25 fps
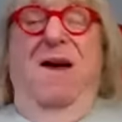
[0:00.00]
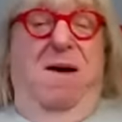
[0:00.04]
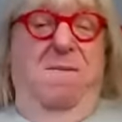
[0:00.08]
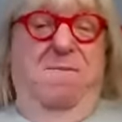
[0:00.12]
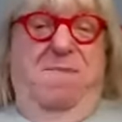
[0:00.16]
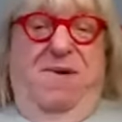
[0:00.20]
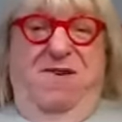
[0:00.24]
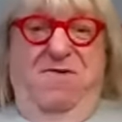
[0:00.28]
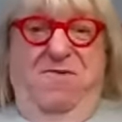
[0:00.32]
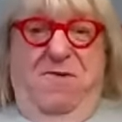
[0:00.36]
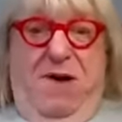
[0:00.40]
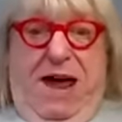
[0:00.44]

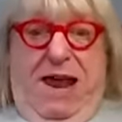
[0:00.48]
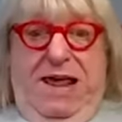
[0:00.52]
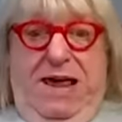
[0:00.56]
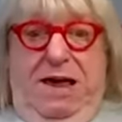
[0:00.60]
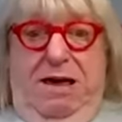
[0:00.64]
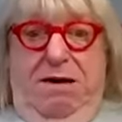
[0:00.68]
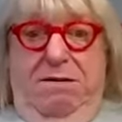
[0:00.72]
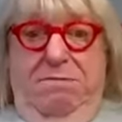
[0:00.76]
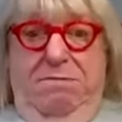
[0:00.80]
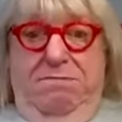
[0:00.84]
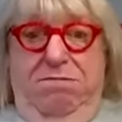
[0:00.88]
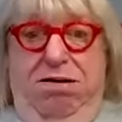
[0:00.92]
Be
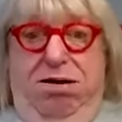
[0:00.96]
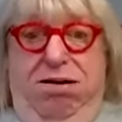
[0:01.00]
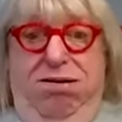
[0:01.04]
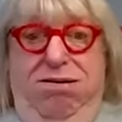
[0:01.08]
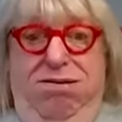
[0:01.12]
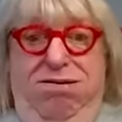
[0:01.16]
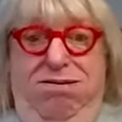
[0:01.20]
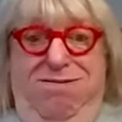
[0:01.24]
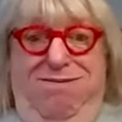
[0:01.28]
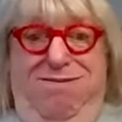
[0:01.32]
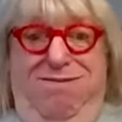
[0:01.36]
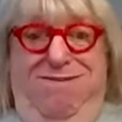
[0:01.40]
ready.
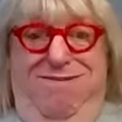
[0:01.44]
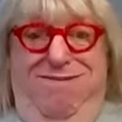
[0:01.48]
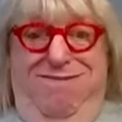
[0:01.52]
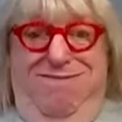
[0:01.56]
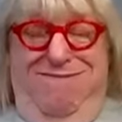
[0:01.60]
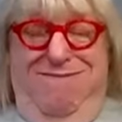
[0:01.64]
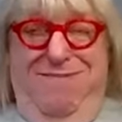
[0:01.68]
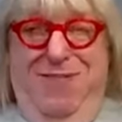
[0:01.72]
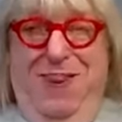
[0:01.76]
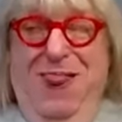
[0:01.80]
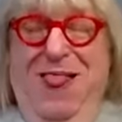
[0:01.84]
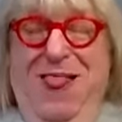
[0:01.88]

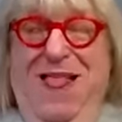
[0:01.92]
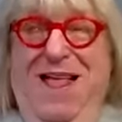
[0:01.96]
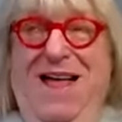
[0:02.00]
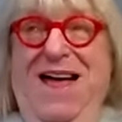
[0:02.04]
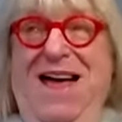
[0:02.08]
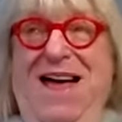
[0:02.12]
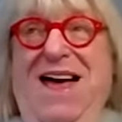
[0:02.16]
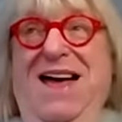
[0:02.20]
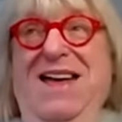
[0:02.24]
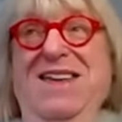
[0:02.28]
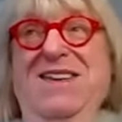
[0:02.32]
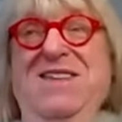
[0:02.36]

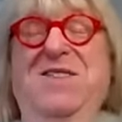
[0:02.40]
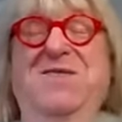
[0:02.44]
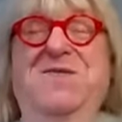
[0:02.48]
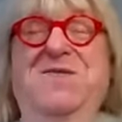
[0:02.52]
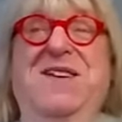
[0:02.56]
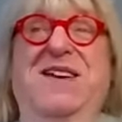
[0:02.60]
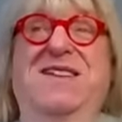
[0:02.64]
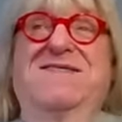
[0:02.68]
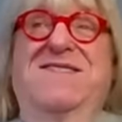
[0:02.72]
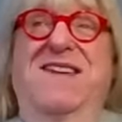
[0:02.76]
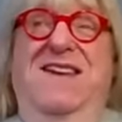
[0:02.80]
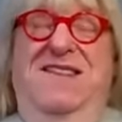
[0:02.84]

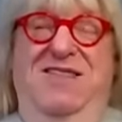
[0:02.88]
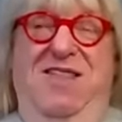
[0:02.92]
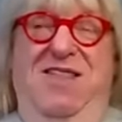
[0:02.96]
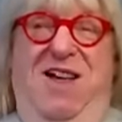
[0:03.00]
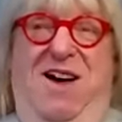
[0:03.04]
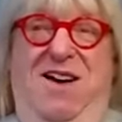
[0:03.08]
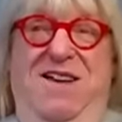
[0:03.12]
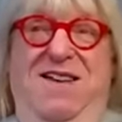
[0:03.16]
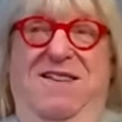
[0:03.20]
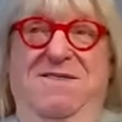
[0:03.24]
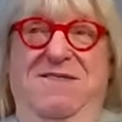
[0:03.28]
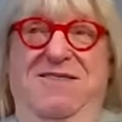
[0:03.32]
They say
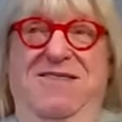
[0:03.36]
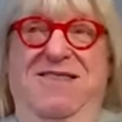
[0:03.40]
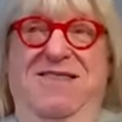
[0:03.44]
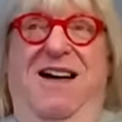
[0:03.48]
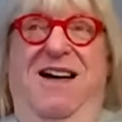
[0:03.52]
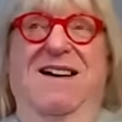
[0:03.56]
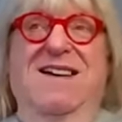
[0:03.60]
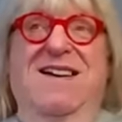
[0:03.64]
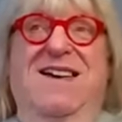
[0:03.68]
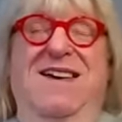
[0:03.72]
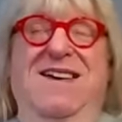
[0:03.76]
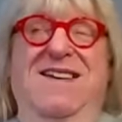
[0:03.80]

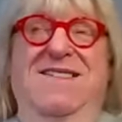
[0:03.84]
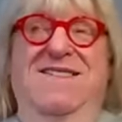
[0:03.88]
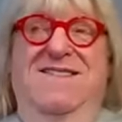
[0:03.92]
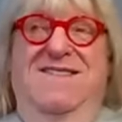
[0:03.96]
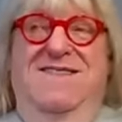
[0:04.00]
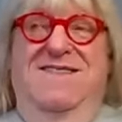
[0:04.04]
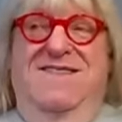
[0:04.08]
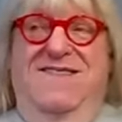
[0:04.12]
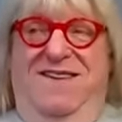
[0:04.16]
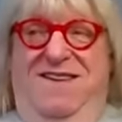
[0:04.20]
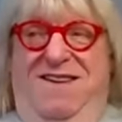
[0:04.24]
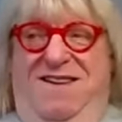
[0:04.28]
luck
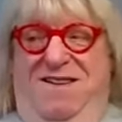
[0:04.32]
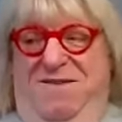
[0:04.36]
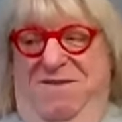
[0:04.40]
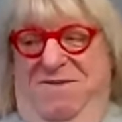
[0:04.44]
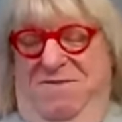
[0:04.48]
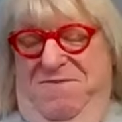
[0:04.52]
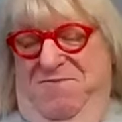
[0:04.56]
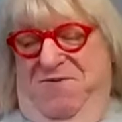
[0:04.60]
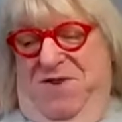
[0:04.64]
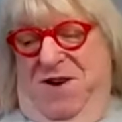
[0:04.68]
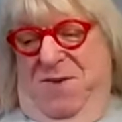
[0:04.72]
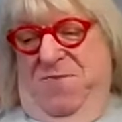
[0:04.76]
is
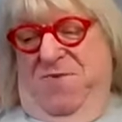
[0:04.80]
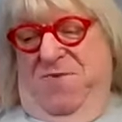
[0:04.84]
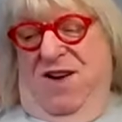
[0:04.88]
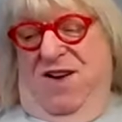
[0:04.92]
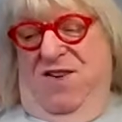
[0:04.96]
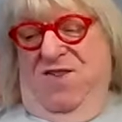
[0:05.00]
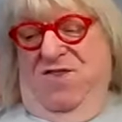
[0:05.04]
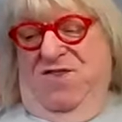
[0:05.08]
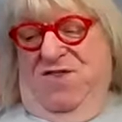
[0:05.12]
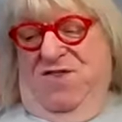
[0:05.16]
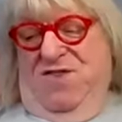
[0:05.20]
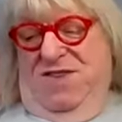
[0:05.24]

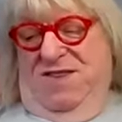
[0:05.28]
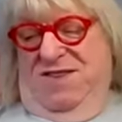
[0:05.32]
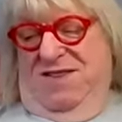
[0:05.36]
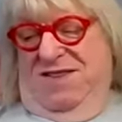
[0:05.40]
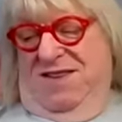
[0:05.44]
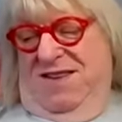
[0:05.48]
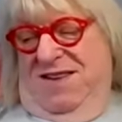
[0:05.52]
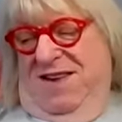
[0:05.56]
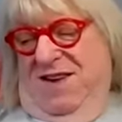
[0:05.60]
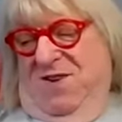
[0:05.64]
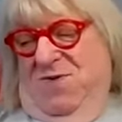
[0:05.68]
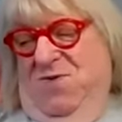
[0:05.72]
preparation
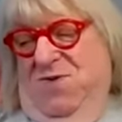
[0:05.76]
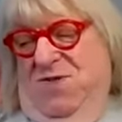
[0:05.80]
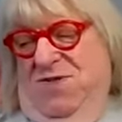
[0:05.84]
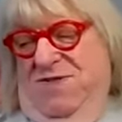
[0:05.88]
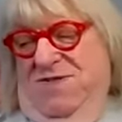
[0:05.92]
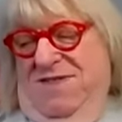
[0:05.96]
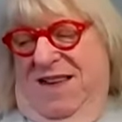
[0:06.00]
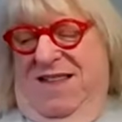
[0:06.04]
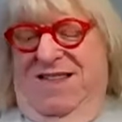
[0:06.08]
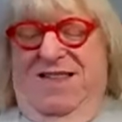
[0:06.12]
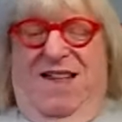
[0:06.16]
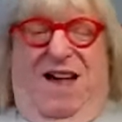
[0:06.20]

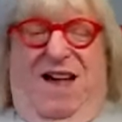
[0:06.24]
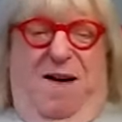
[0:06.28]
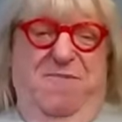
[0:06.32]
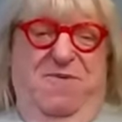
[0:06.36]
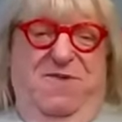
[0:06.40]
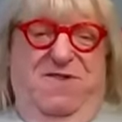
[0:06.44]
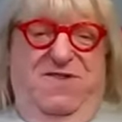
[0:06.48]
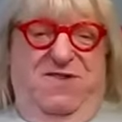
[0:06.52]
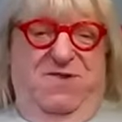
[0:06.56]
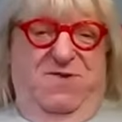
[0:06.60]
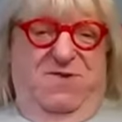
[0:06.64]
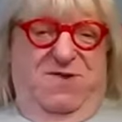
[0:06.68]
equal an
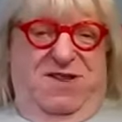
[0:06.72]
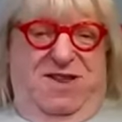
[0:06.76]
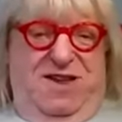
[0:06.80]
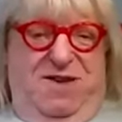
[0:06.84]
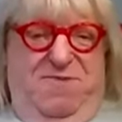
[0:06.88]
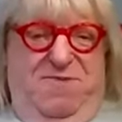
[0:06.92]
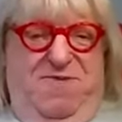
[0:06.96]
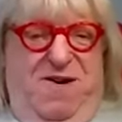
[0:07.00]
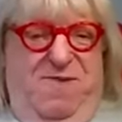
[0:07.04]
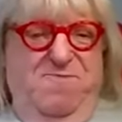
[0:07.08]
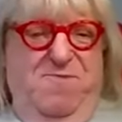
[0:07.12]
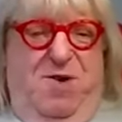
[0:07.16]
opportunity.
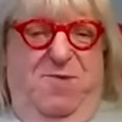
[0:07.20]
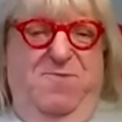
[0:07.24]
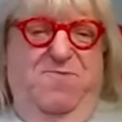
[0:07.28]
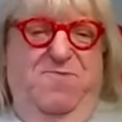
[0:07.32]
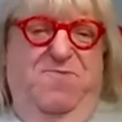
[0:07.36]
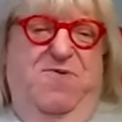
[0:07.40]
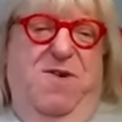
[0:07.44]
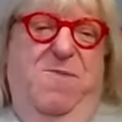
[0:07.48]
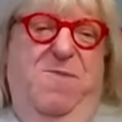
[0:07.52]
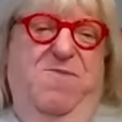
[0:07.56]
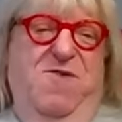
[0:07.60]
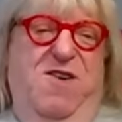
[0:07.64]
When
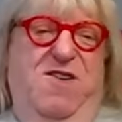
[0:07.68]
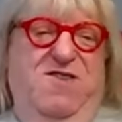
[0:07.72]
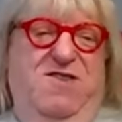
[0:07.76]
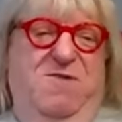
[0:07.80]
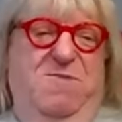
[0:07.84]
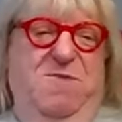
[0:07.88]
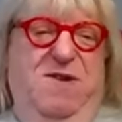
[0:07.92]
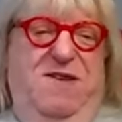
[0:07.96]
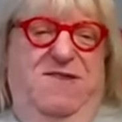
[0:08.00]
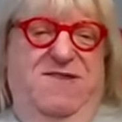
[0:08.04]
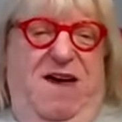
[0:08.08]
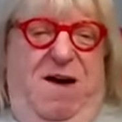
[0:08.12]
preparation
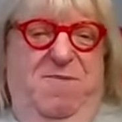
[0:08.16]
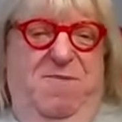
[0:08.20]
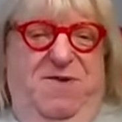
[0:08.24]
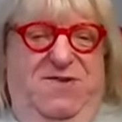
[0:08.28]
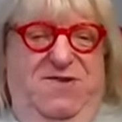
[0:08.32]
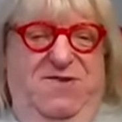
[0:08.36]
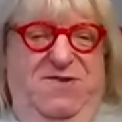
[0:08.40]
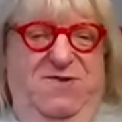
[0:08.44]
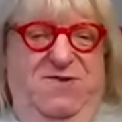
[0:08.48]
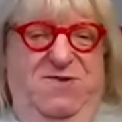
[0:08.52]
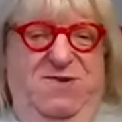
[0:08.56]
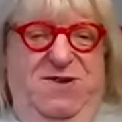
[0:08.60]
meets
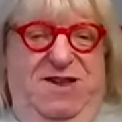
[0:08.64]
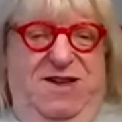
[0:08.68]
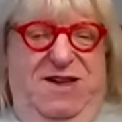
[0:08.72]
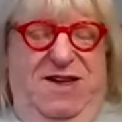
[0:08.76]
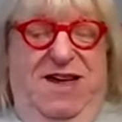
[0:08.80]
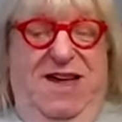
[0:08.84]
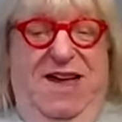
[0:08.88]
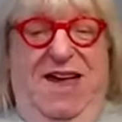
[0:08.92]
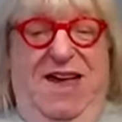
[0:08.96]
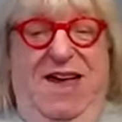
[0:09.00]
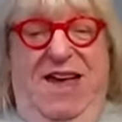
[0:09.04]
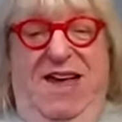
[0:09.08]
opportunity,
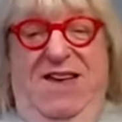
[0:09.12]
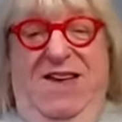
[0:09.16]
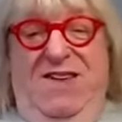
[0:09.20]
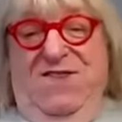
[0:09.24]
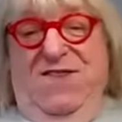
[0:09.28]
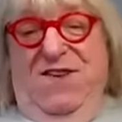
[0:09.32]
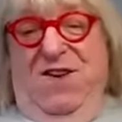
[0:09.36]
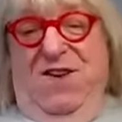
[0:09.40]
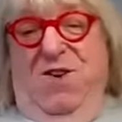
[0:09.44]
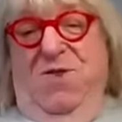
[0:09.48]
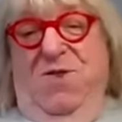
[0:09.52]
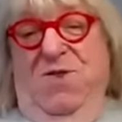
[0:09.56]

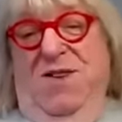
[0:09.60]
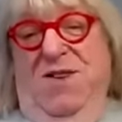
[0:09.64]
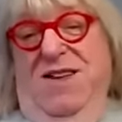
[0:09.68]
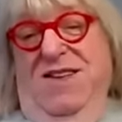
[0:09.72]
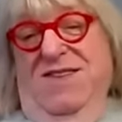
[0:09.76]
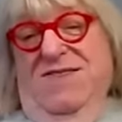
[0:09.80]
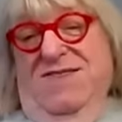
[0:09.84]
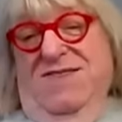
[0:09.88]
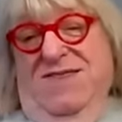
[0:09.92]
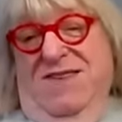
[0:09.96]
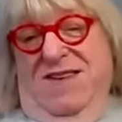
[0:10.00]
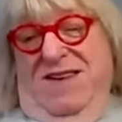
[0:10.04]
so
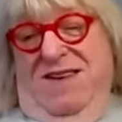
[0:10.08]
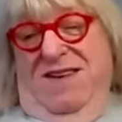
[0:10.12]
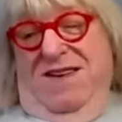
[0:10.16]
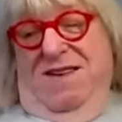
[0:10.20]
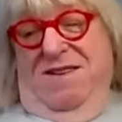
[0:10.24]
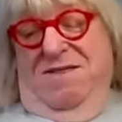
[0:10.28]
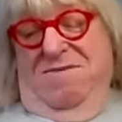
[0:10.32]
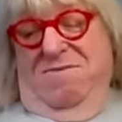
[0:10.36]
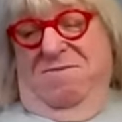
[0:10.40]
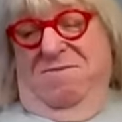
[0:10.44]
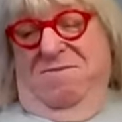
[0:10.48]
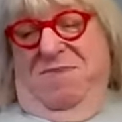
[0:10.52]
it's
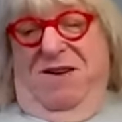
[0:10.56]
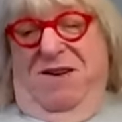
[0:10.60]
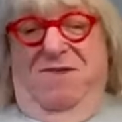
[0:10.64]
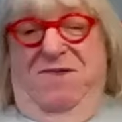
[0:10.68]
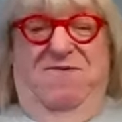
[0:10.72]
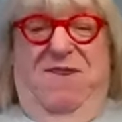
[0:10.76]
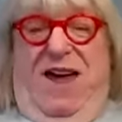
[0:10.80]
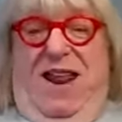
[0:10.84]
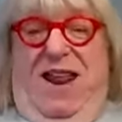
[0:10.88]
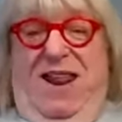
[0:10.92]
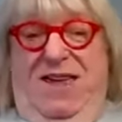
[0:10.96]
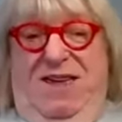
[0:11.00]
be
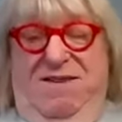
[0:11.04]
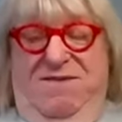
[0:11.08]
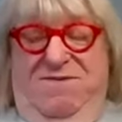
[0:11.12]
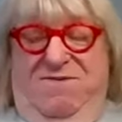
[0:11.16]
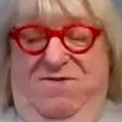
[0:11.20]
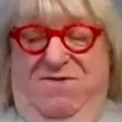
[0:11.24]
ready.